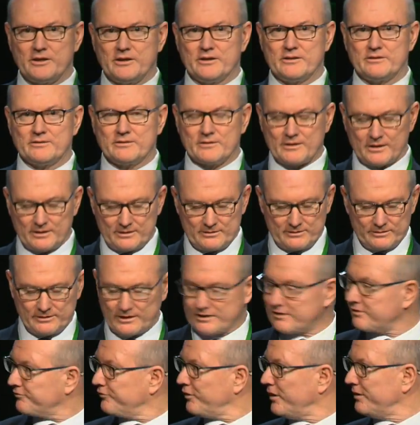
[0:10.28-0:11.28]
Tony, and
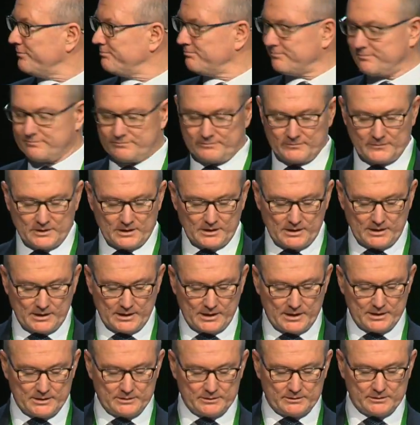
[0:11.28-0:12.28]
thanks, Fred.
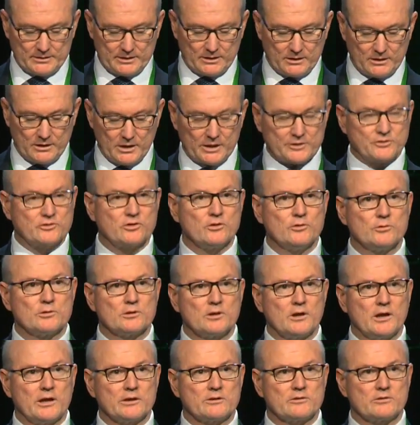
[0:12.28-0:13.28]
And I too
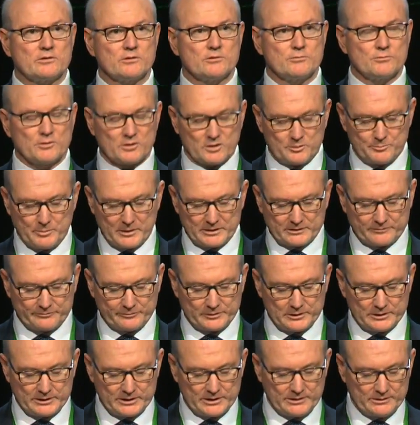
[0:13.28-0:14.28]
would like to
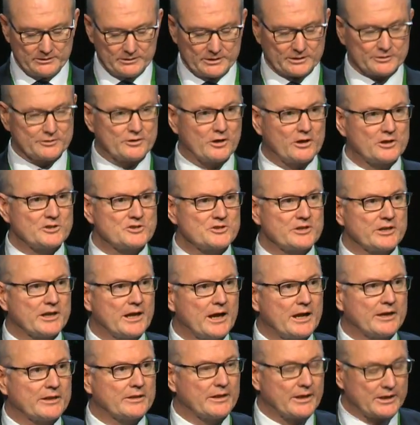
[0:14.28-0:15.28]
respectfully acknowledge the
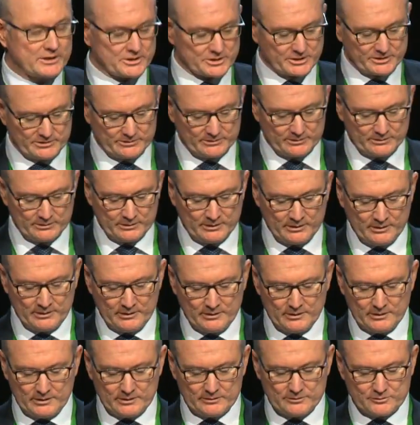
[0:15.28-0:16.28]
Kaurna Nation,
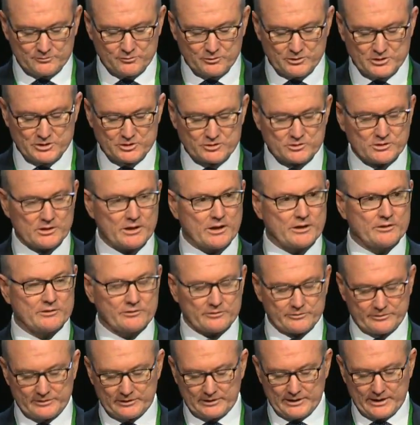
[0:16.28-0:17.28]
the traditional
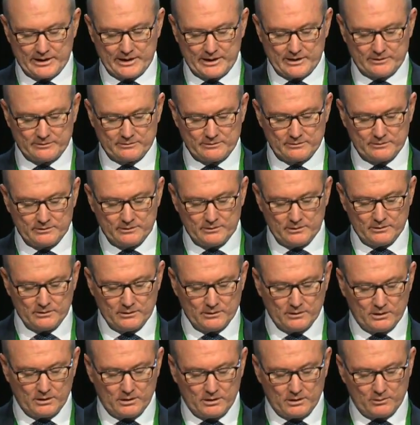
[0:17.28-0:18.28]
owners of the land
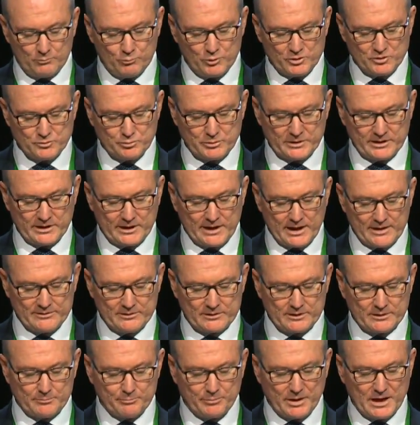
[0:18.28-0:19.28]
on which we are
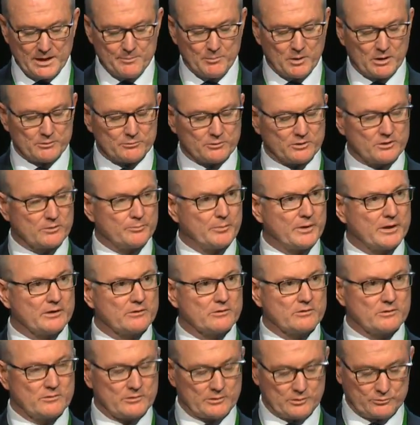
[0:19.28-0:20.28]
gathered, and pay my
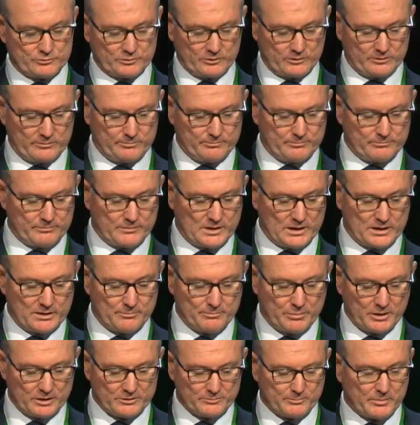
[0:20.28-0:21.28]
respects to elders
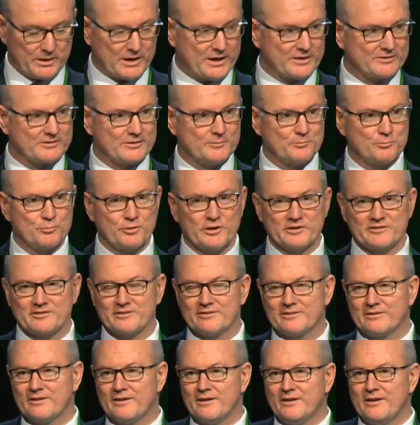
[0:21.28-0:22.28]
both past and
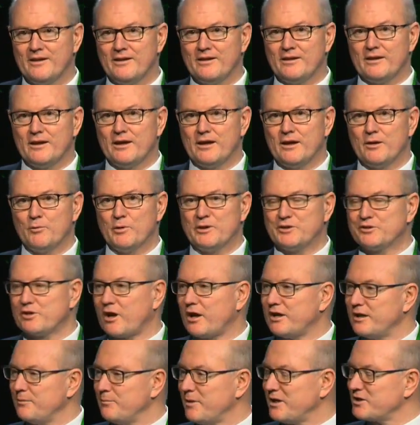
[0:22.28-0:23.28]
present. When
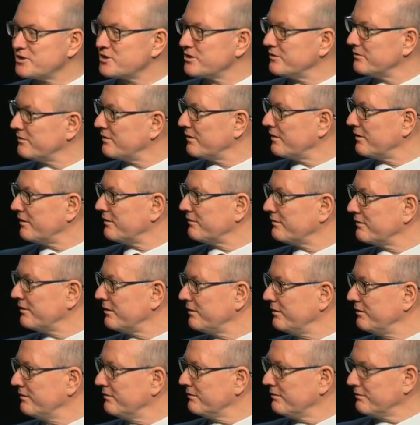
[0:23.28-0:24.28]
Tony mentioned
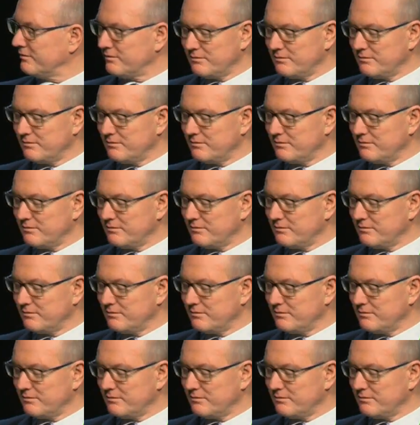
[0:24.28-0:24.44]
the